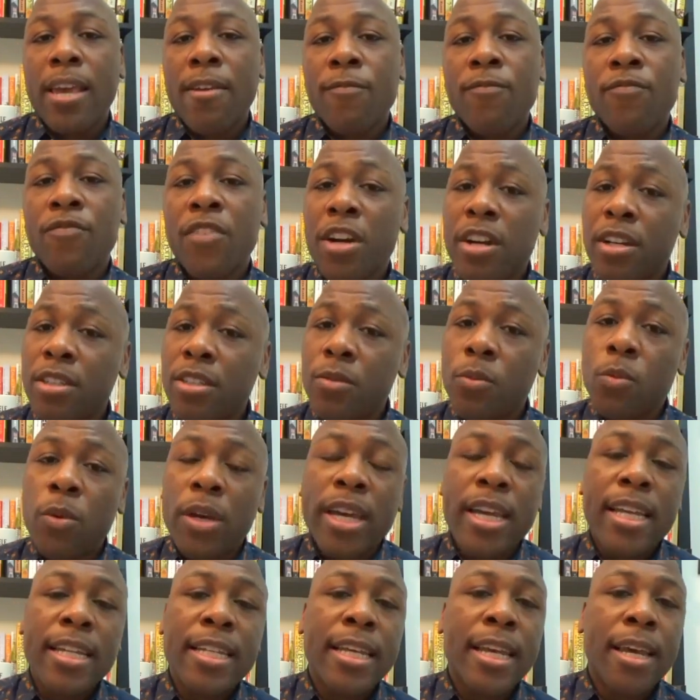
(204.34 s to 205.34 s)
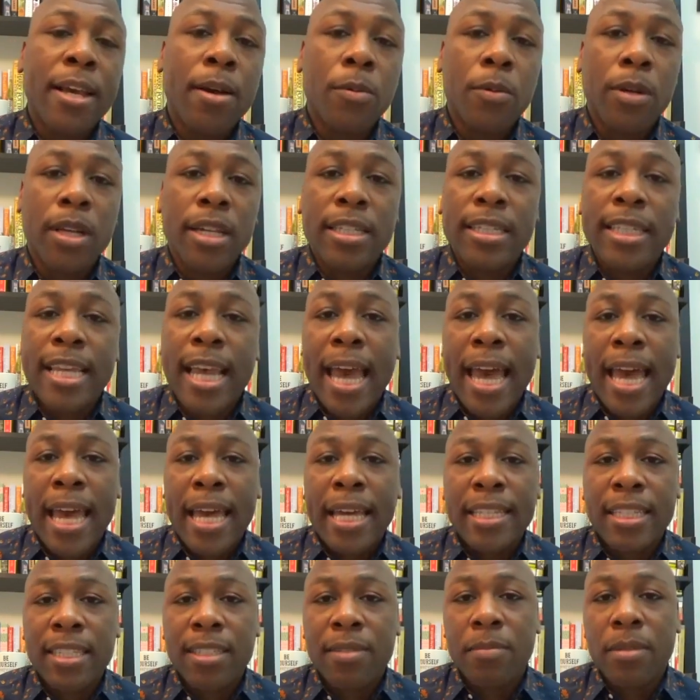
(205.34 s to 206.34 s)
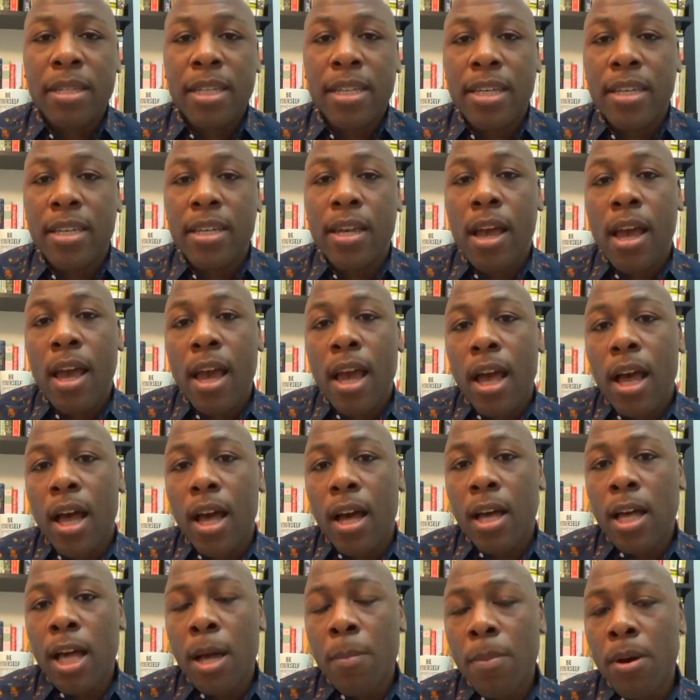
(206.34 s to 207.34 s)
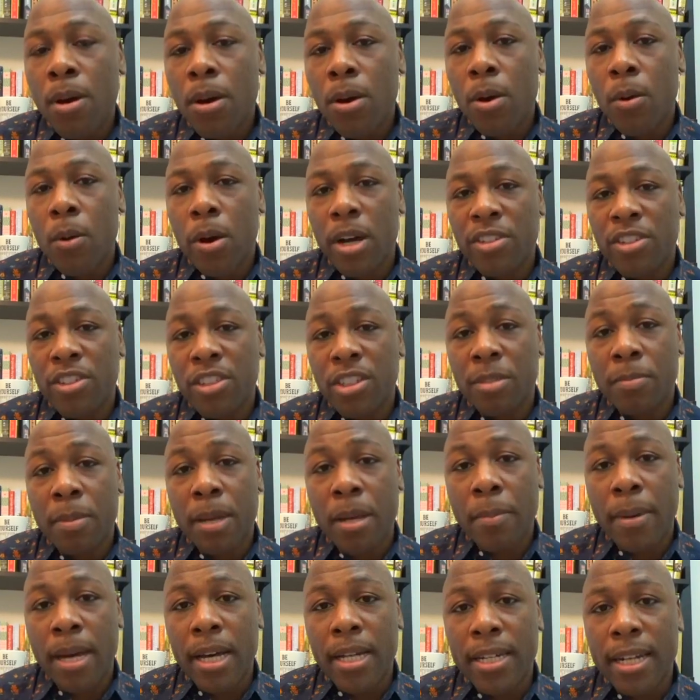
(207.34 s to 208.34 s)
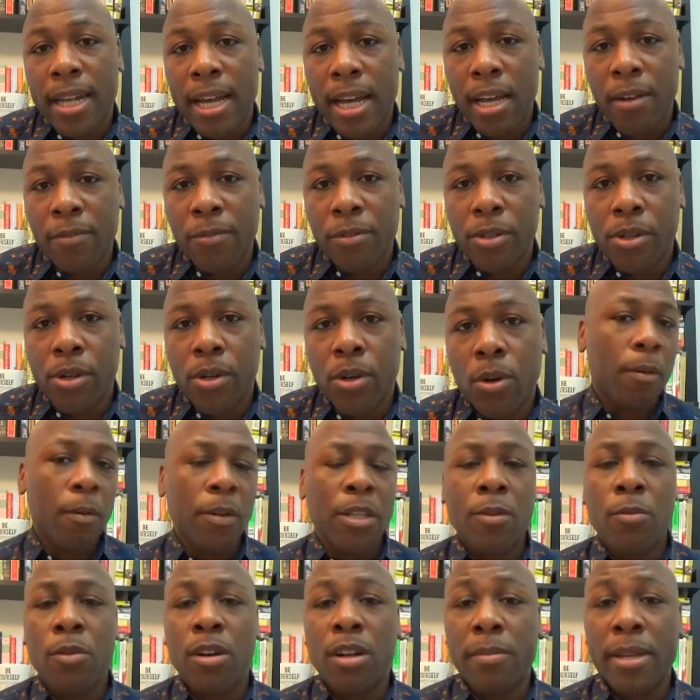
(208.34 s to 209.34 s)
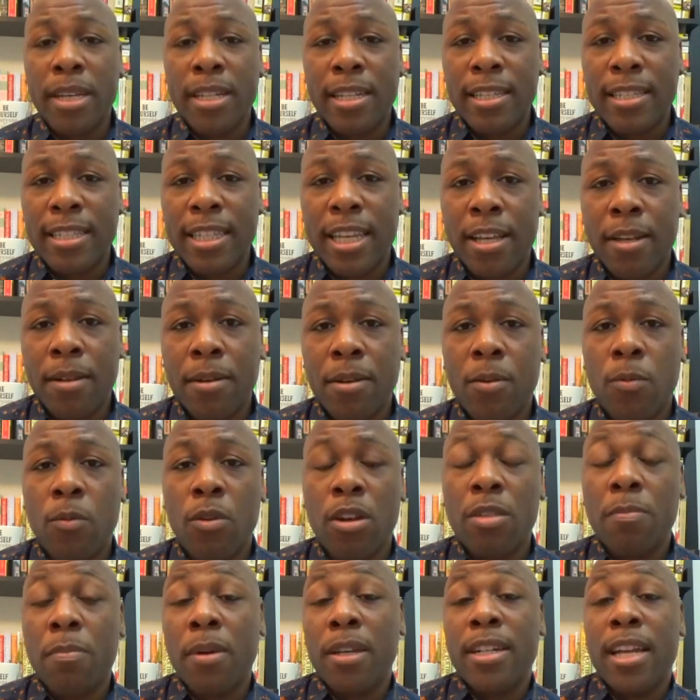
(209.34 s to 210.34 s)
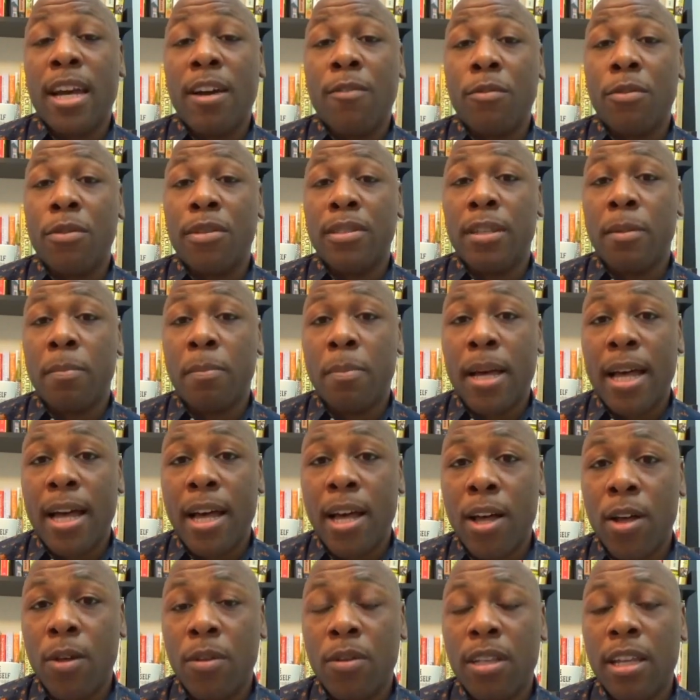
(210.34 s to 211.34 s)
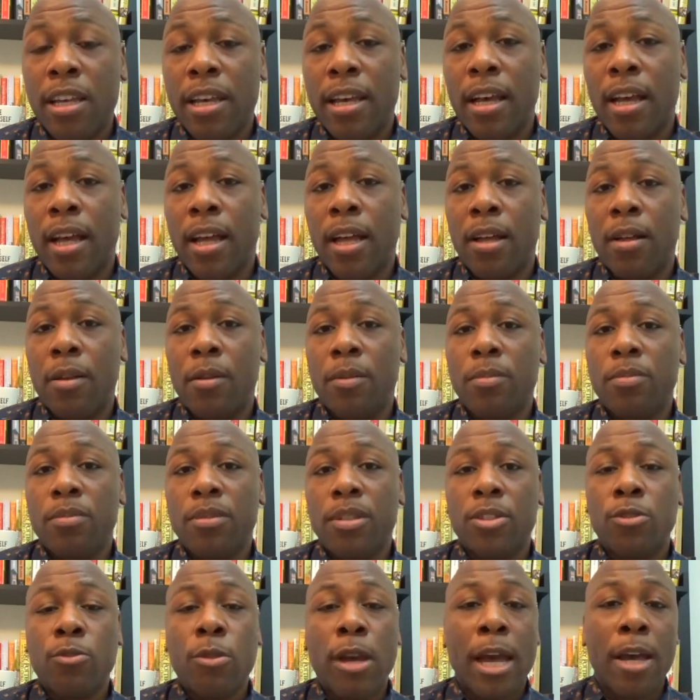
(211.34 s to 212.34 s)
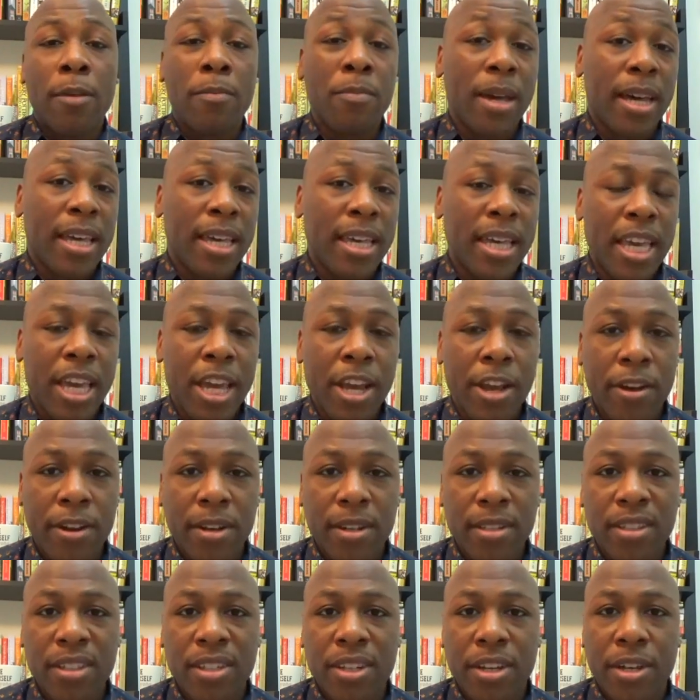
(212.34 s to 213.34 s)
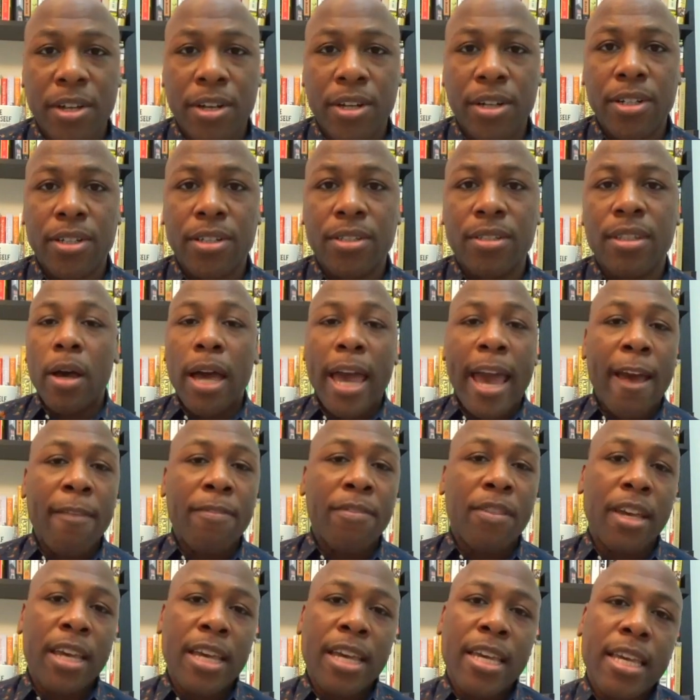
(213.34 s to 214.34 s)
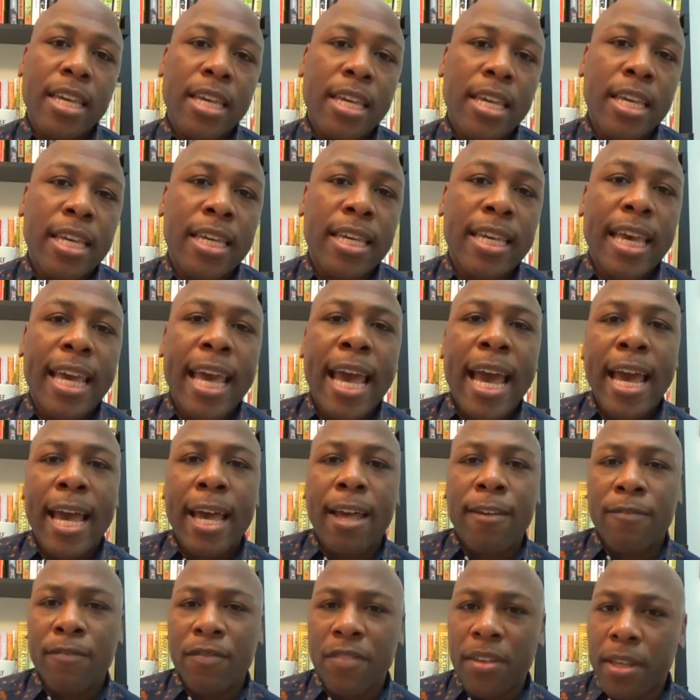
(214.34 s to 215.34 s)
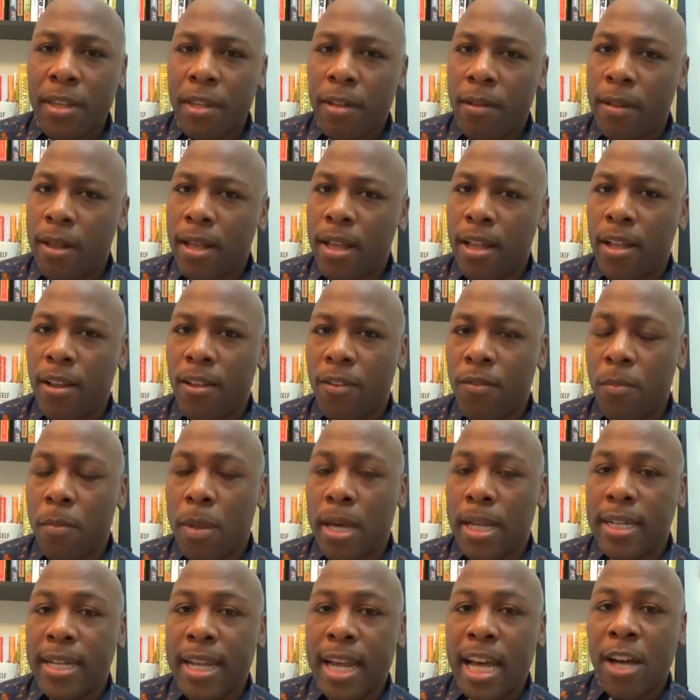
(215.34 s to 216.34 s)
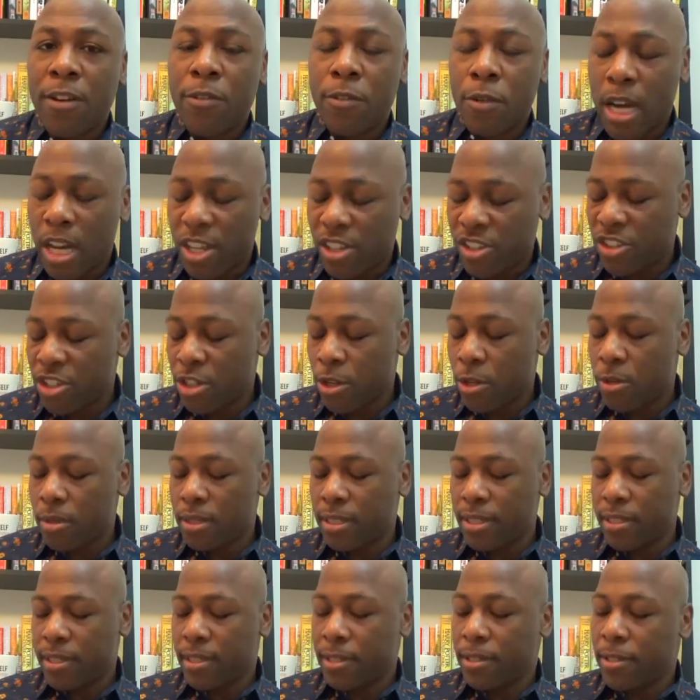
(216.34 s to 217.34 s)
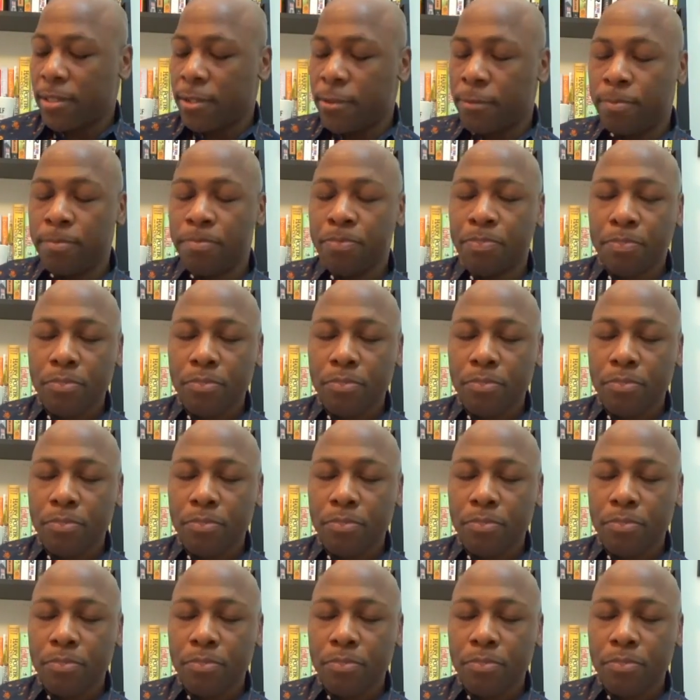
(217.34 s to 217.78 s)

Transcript: first what he did was he asked me a couple of questions about my novel. He wanted me to tell him what my novel was about, describe my characters. After he got a feel of my novel, I showed him